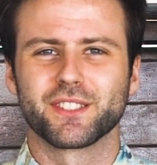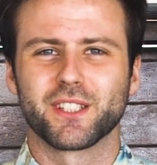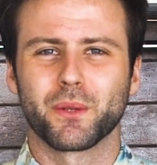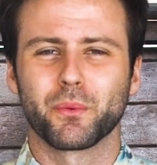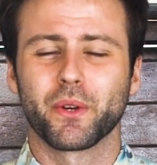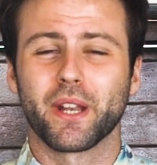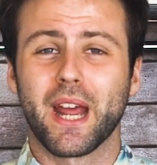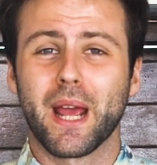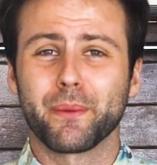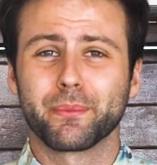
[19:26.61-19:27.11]
So
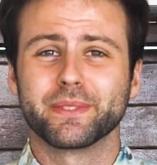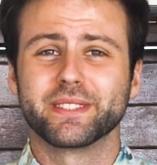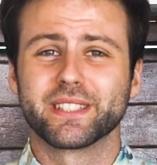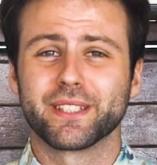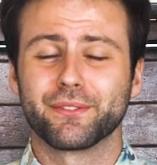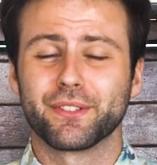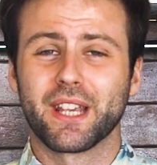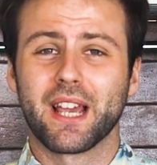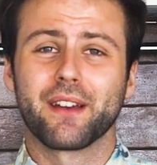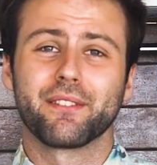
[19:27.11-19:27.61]
what happens
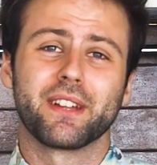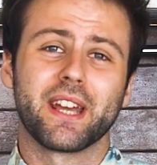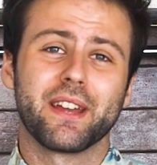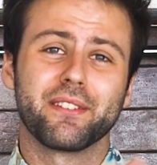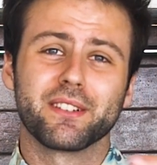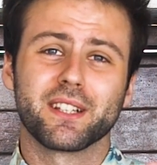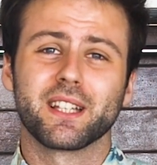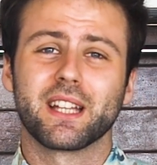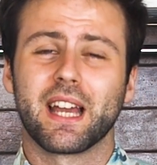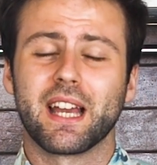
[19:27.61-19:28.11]
if you have
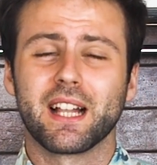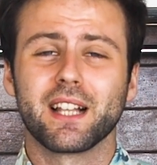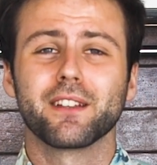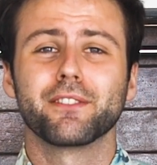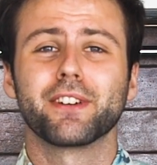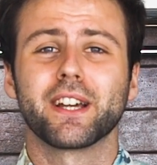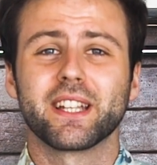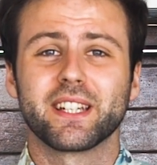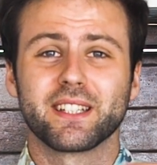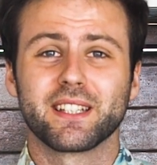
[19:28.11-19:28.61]

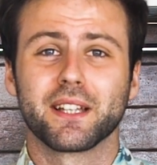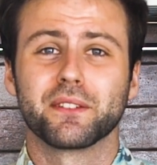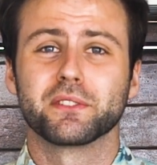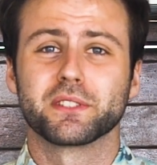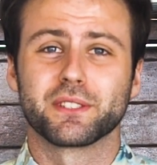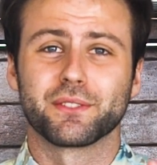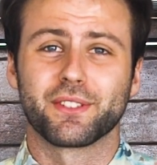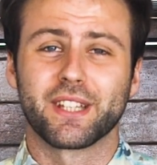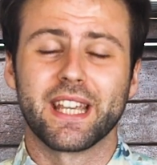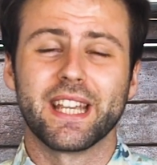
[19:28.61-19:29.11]
elevated levels
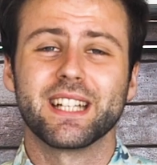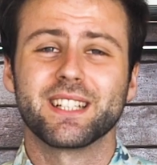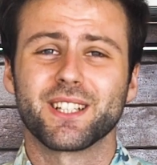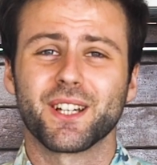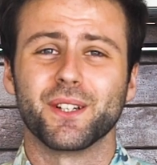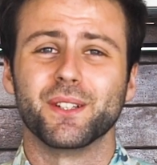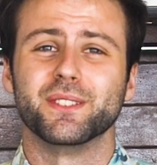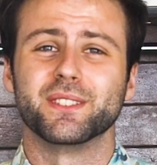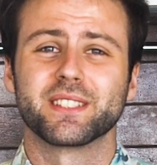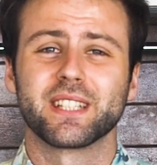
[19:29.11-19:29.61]
of
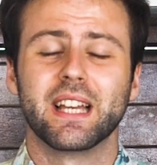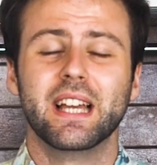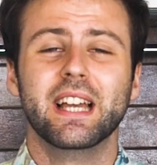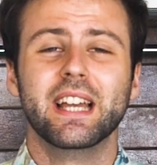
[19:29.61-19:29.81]
ketones,